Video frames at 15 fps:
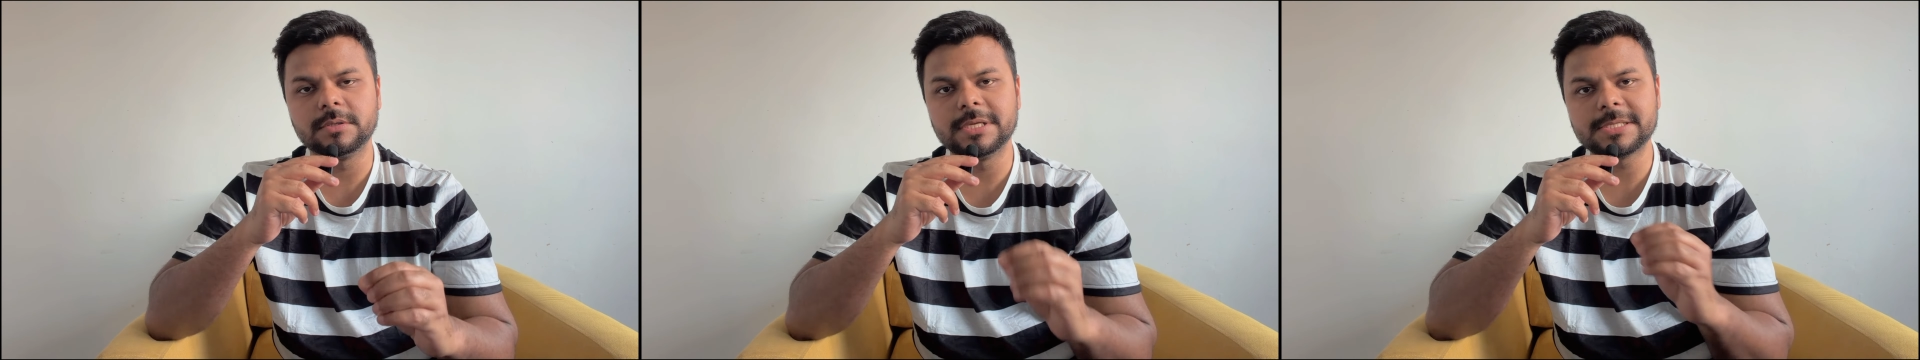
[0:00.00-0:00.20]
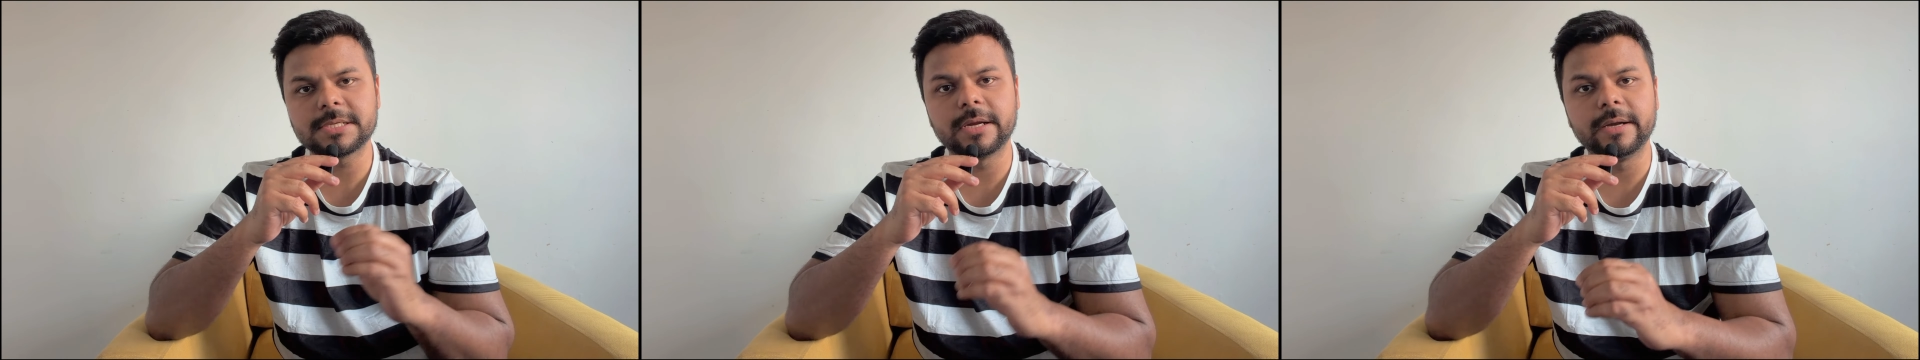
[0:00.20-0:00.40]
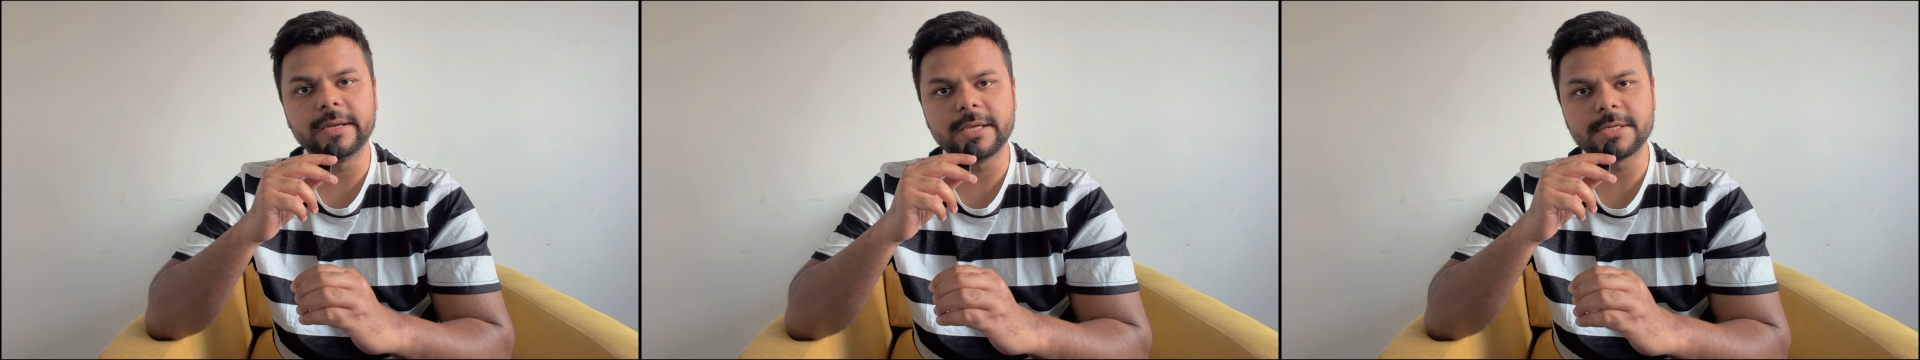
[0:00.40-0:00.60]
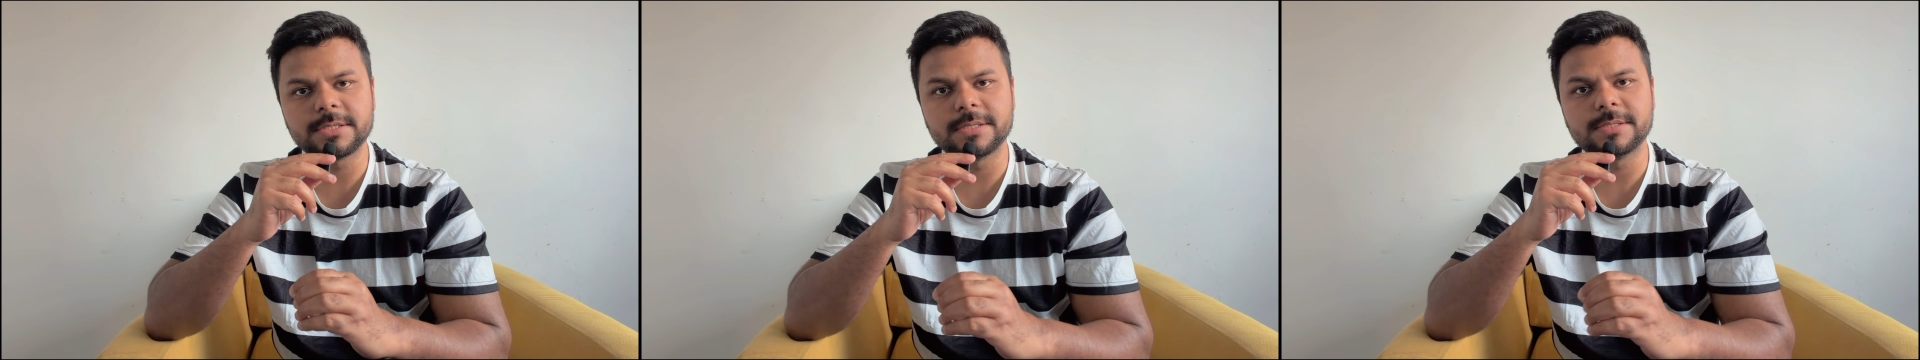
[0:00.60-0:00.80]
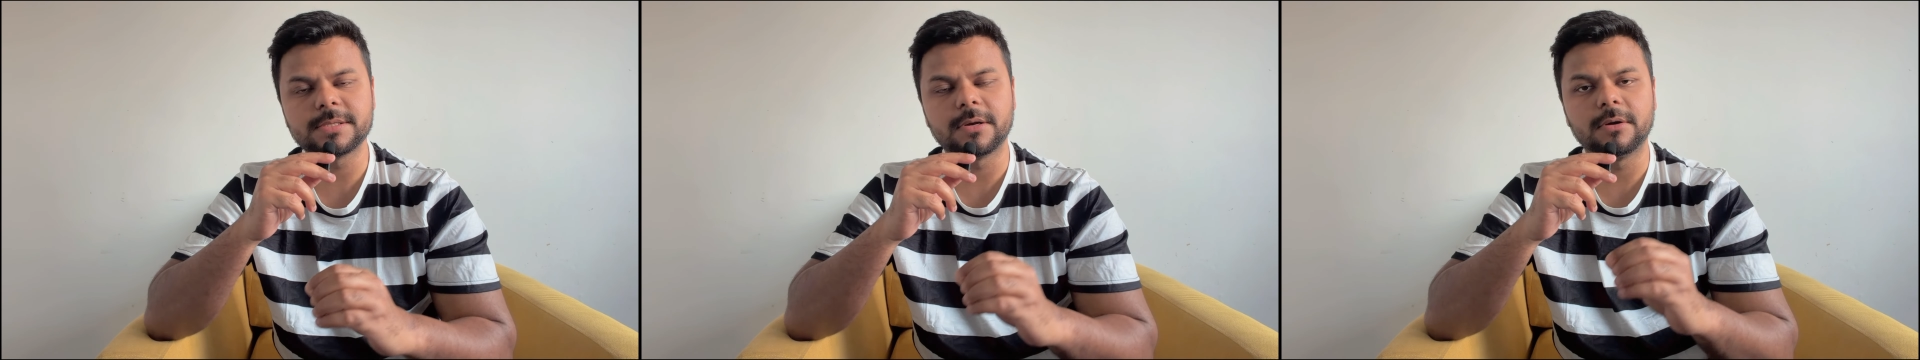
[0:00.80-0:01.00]
disc
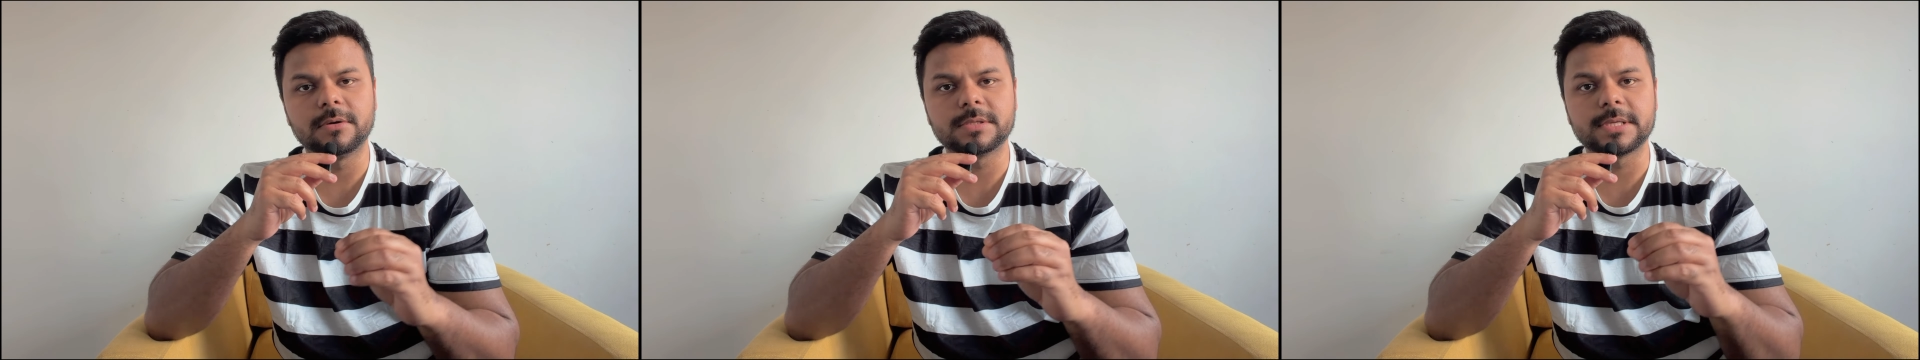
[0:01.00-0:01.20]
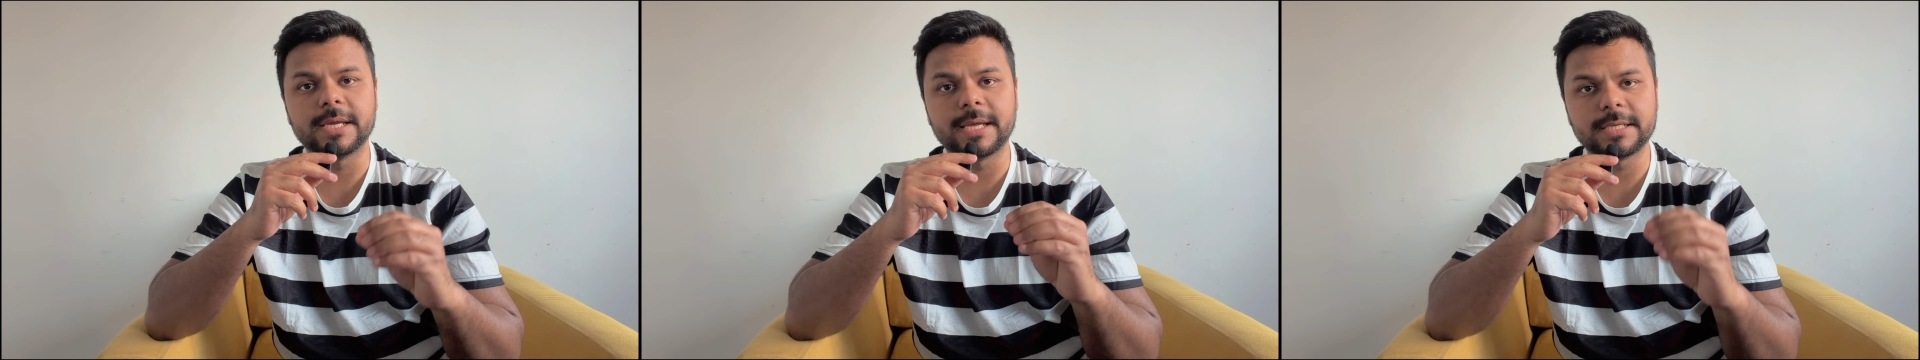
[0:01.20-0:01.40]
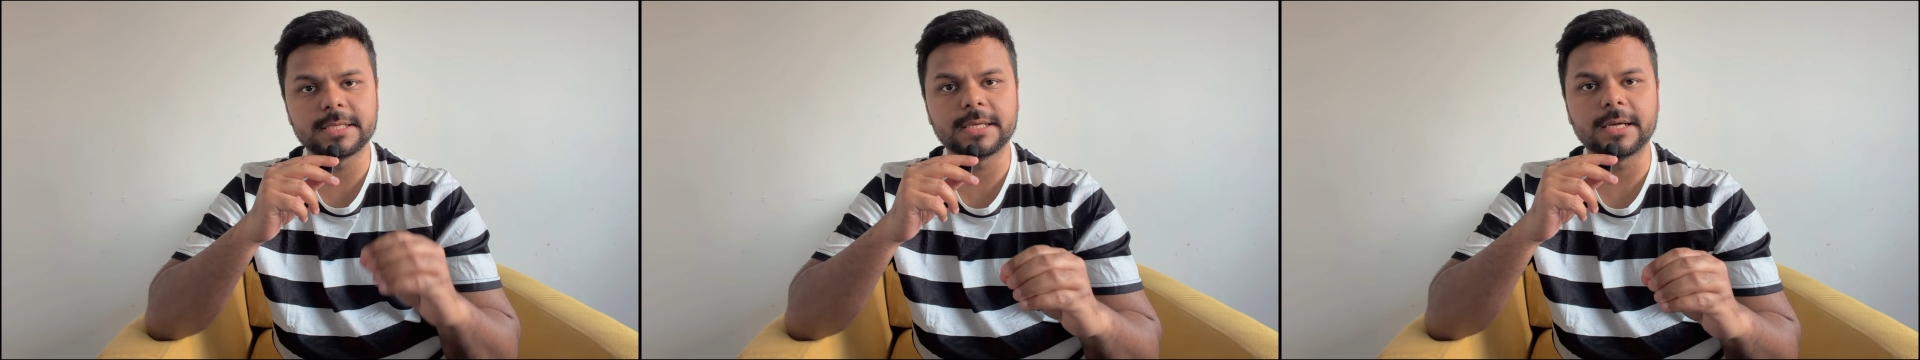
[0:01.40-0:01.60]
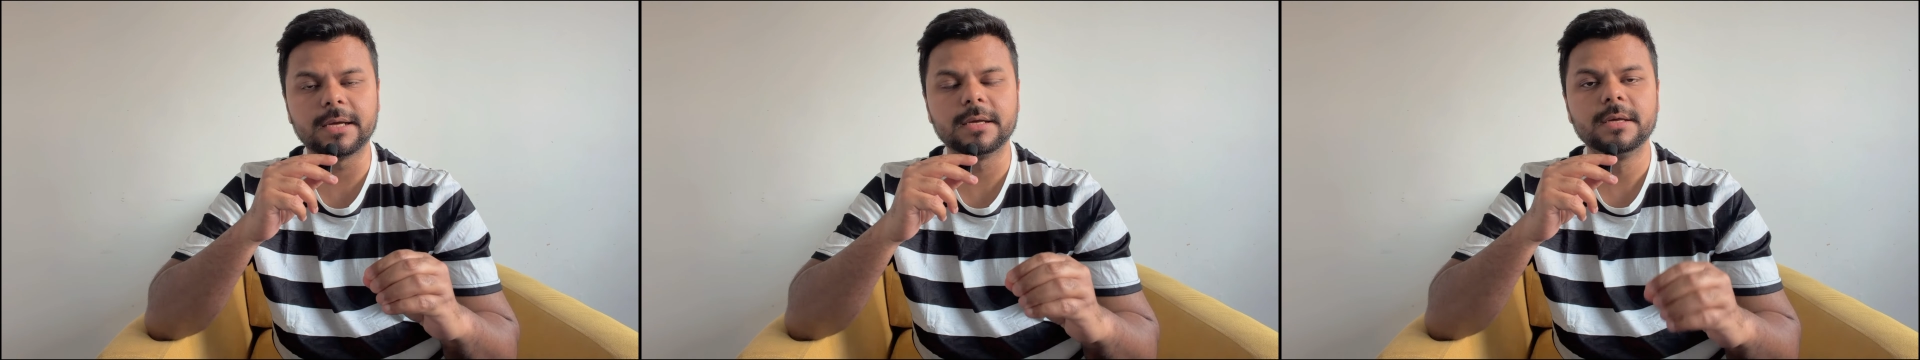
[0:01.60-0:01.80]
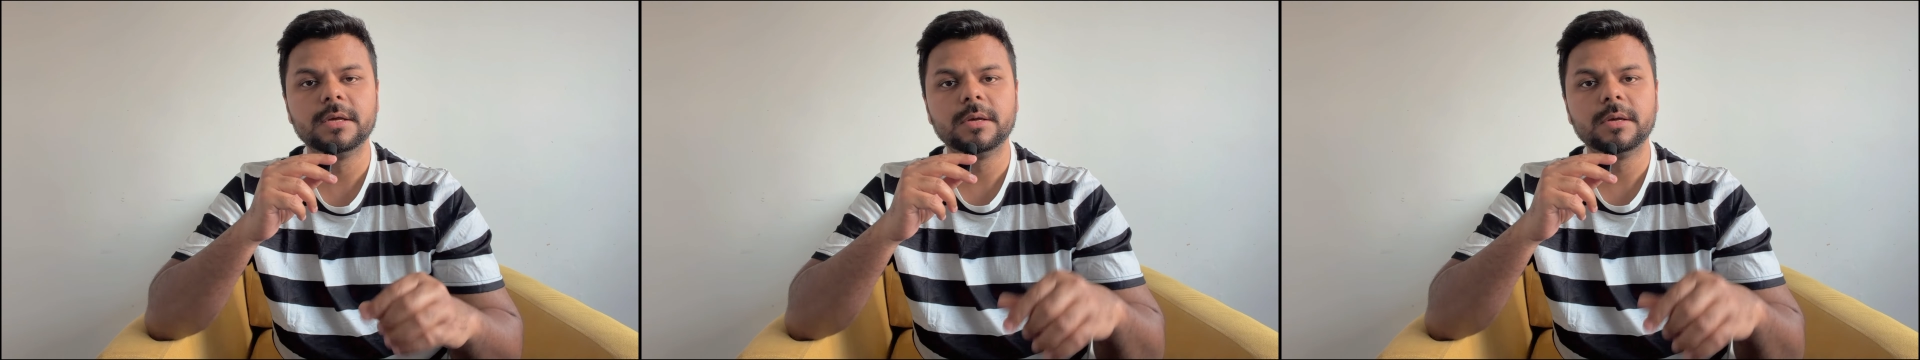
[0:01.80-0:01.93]
herniations or sciatica,